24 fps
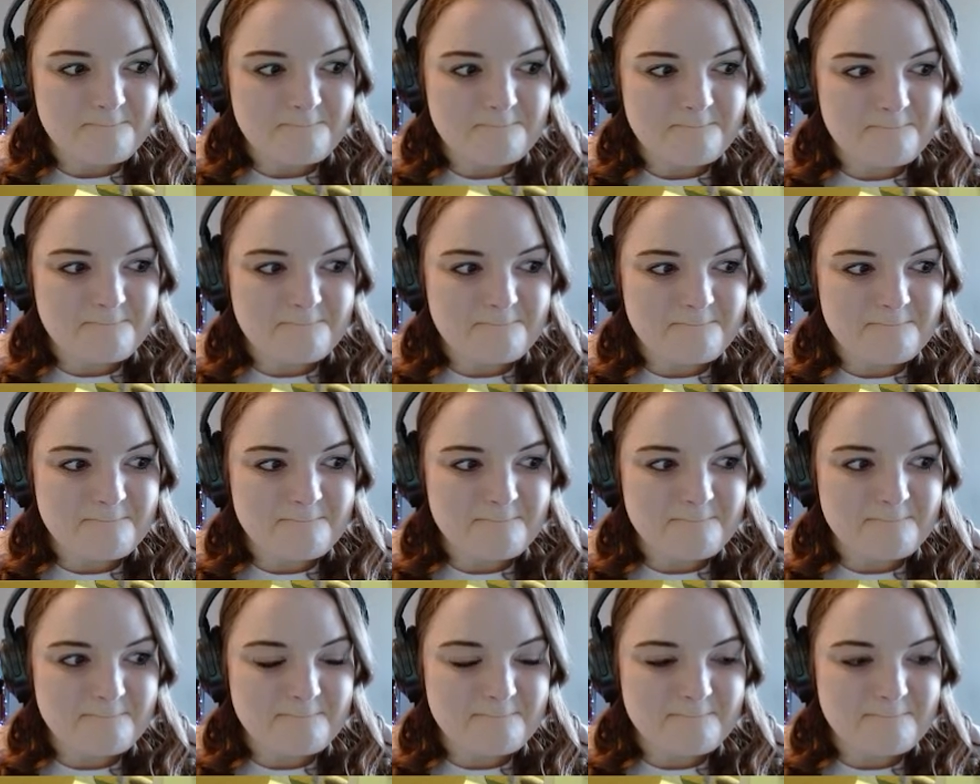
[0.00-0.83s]

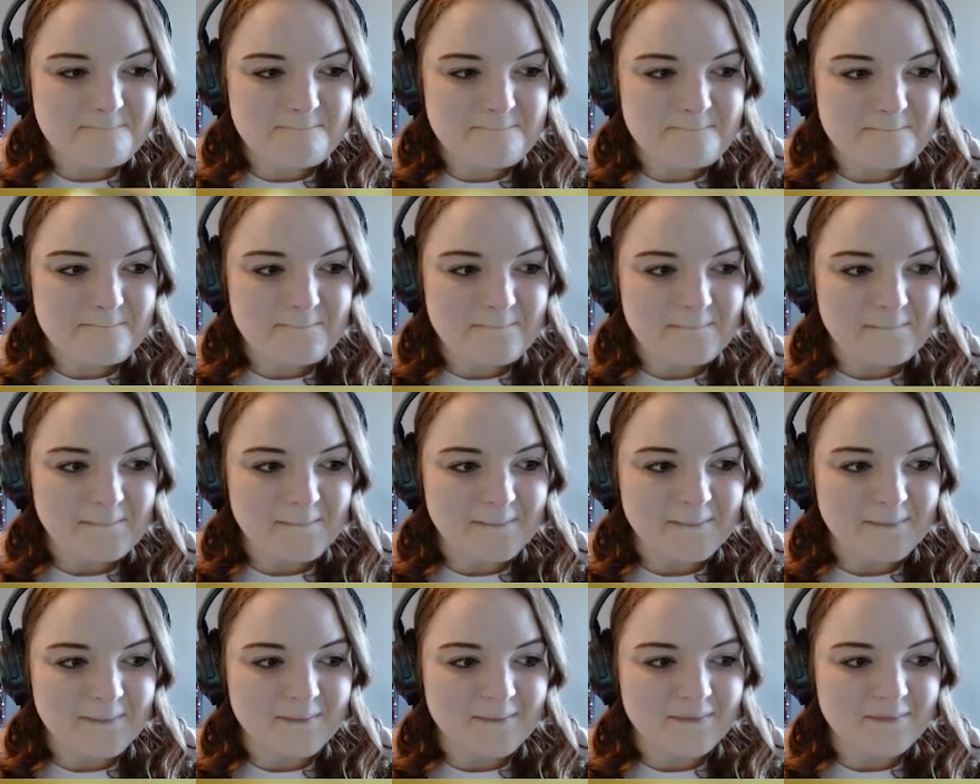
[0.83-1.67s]

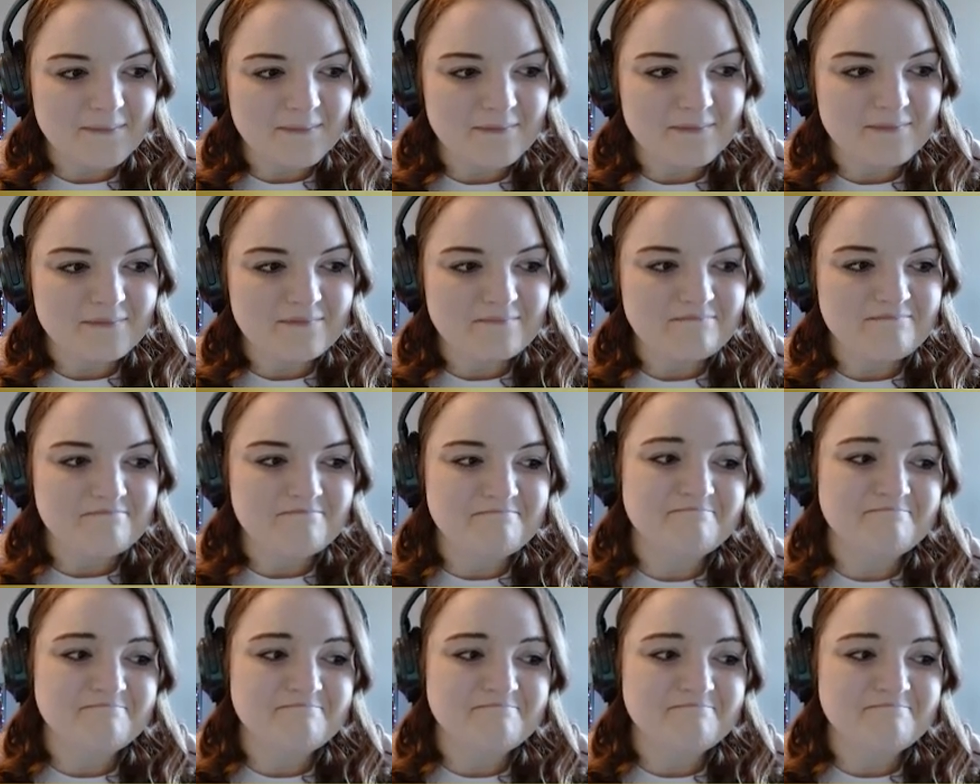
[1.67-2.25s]
Nothing is said.